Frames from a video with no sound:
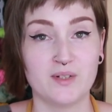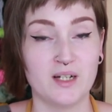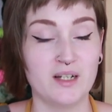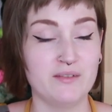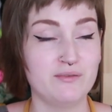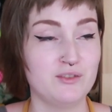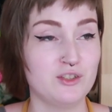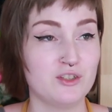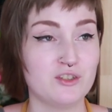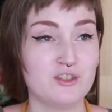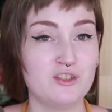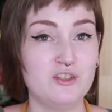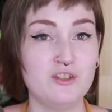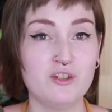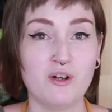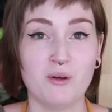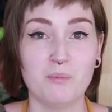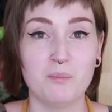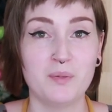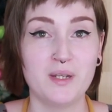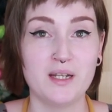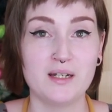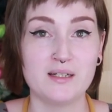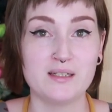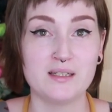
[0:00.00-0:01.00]
I've just
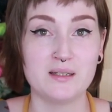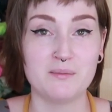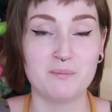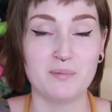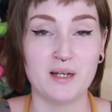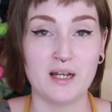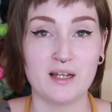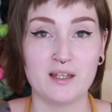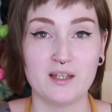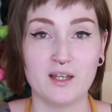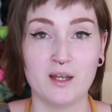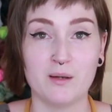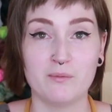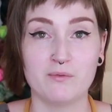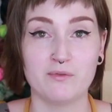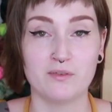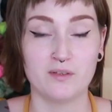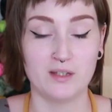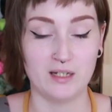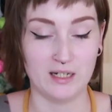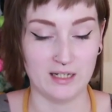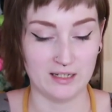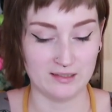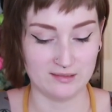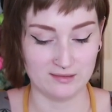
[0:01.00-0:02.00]
not picked it back up for
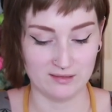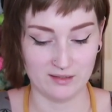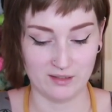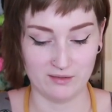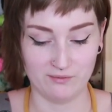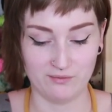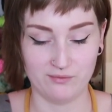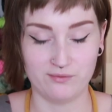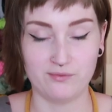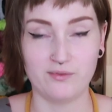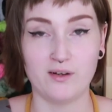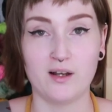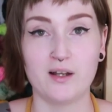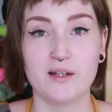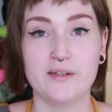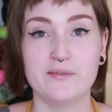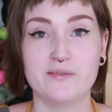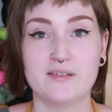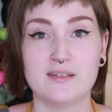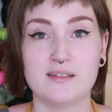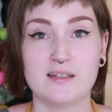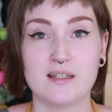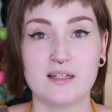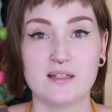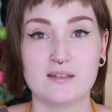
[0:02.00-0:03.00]
the last like
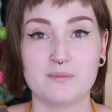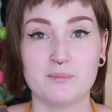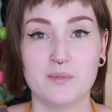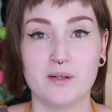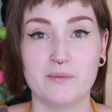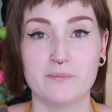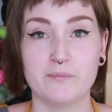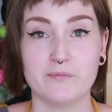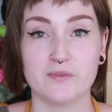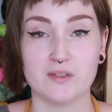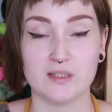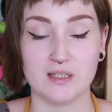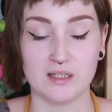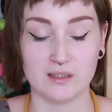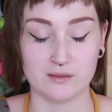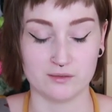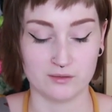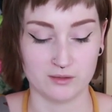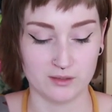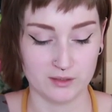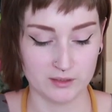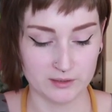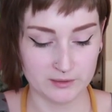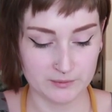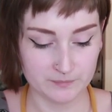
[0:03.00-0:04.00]
5-6 months
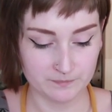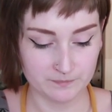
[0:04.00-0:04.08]
now.